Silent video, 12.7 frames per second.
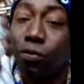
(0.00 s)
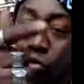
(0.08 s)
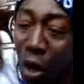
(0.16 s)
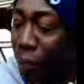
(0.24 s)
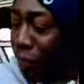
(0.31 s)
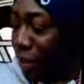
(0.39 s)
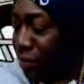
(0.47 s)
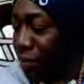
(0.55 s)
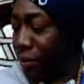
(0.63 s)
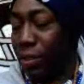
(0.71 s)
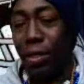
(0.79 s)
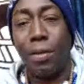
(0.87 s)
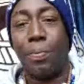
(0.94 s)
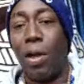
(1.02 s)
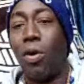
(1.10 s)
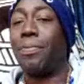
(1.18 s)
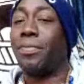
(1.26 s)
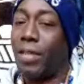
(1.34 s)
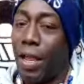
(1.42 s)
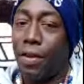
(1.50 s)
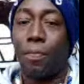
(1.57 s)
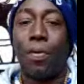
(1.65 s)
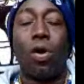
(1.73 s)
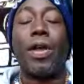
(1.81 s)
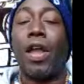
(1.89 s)
Drop that shit again, bro. I'm telling you,
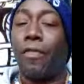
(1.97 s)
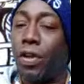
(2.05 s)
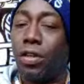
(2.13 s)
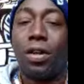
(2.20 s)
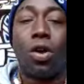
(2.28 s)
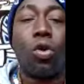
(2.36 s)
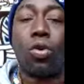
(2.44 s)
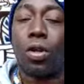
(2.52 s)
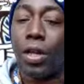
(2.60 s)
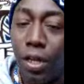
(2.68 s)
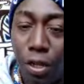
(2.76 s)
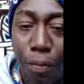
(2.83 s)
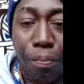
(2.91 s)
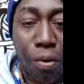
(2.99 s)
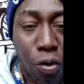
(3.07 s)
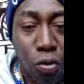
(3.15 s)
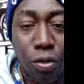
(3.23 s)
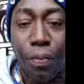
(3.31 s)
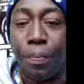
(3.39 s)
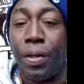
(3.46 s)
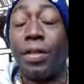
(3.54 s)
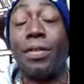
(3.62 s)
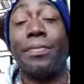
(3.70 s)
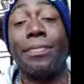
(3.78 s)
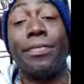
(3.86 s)
bro, every little clip, bro, can
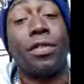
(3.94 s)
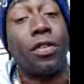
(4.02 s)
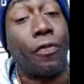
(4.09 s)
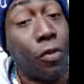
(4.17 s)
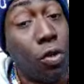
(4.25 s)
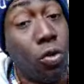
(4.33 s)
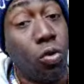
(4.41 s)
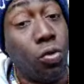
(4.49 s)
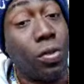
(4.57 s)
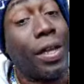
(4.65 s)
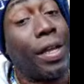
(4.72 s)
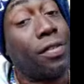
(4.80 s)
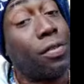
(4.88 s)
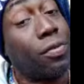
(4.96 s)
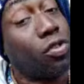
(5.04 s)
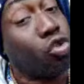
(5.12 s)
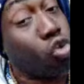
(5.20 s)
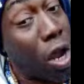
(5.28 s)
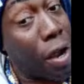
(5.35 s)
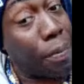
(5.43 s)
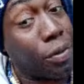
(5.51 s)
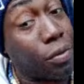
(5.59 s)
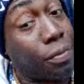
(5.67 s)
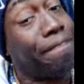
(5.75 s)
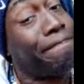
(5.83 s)
be some views and some
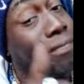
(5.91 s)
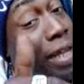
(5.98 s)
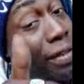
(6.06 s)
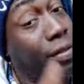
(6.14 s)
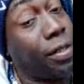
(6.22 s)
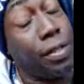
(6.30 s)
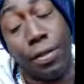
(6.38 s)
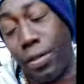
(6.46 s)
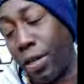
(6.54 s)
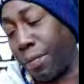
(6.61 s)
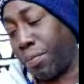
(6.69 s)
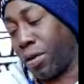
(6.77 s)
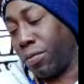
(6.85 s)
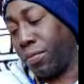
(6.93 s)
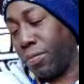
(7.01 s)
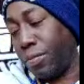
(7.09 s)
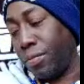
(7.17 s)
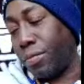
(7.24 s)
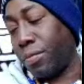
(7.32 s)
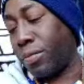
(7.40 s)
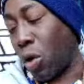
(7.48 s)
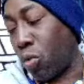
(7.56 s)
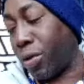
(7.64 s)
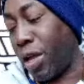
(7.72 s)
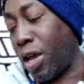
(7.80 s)
subscribers. That's another thing, bro.
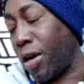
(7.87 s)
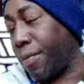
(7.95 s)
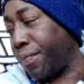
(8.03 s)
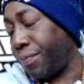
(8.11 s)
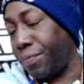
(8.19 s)
No cap.